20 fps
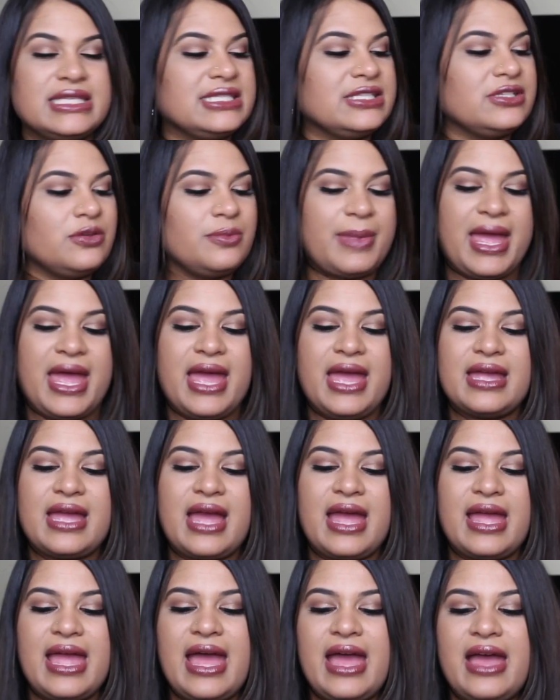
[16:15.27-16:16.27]
This little bag,
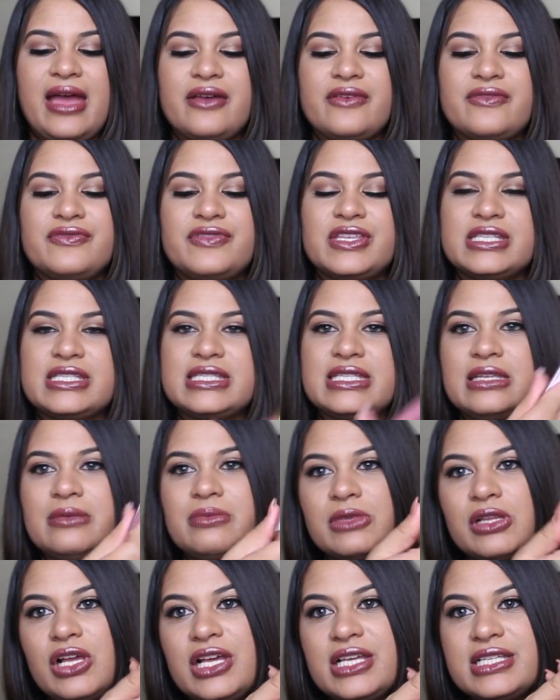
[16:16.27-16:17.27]
I have this
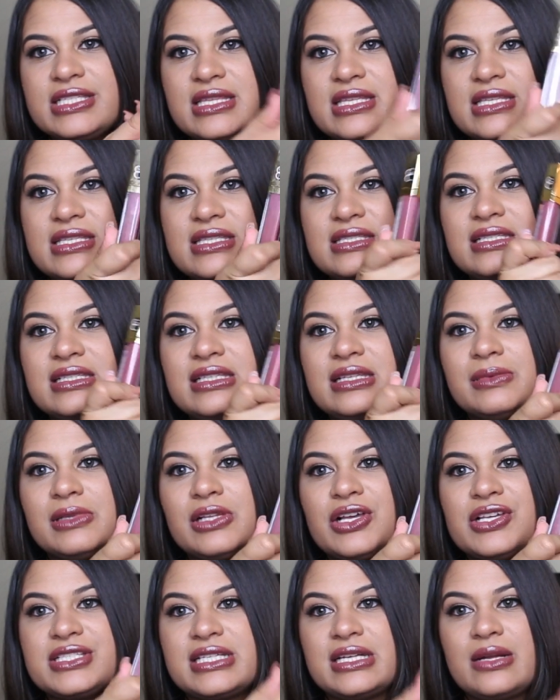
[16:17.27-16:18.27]
lip gloss, and this is the lip
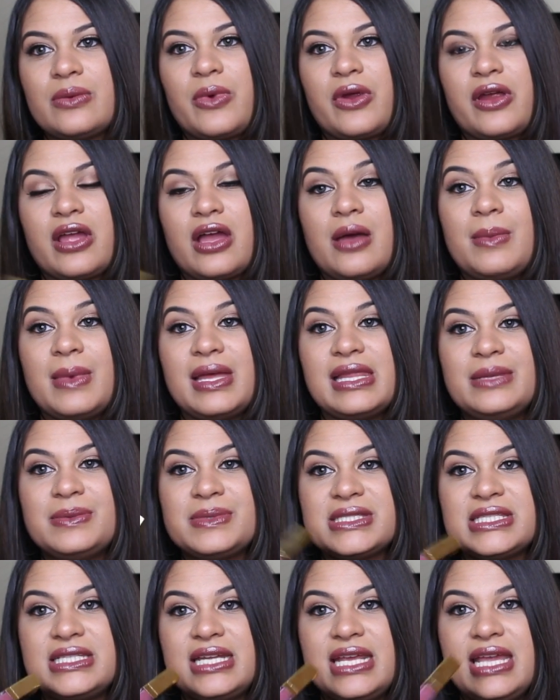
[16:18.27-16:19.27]
gloss that I'm wearing on my
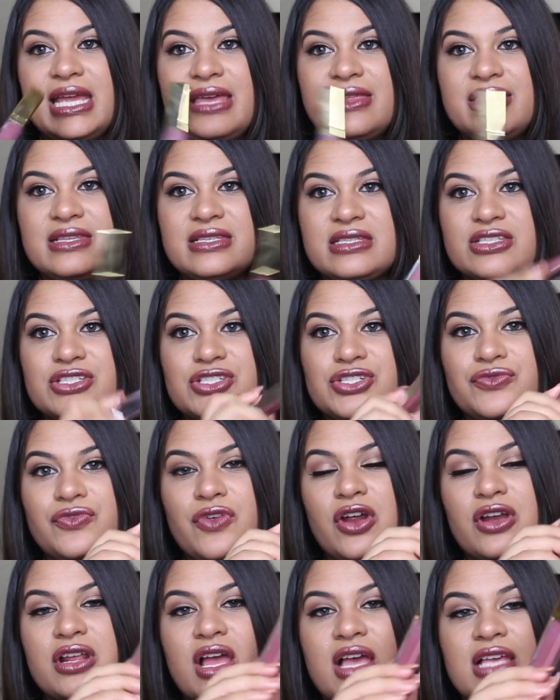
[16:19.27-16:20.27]
lips today. This is
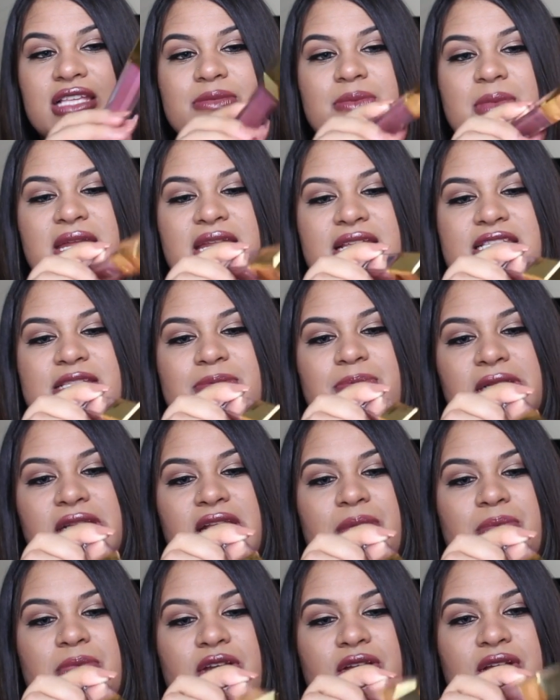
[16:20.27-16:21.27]
Gerard Cosmetics
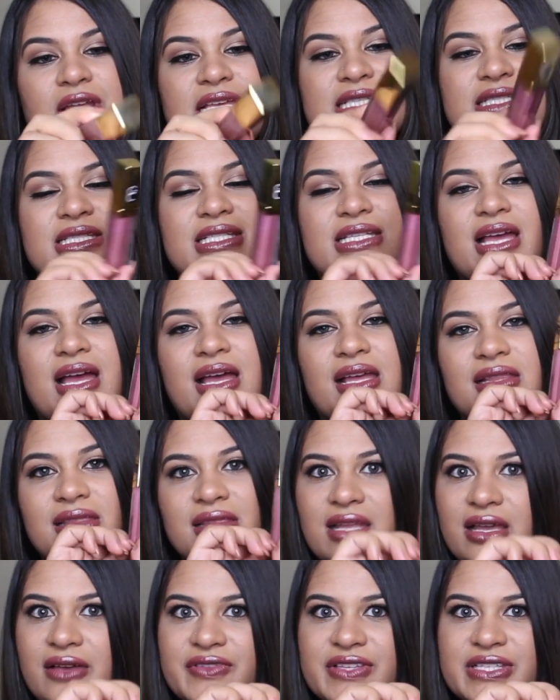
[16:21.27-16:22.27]
Plum Crazy. I
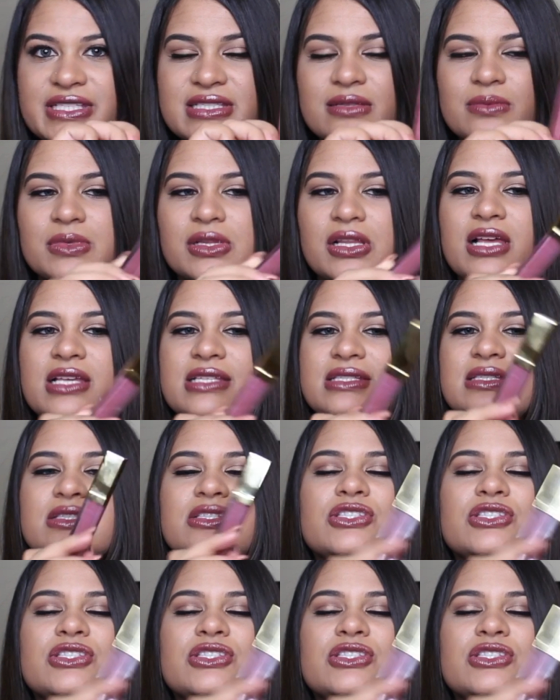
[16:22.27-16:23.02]
love this lip gloss.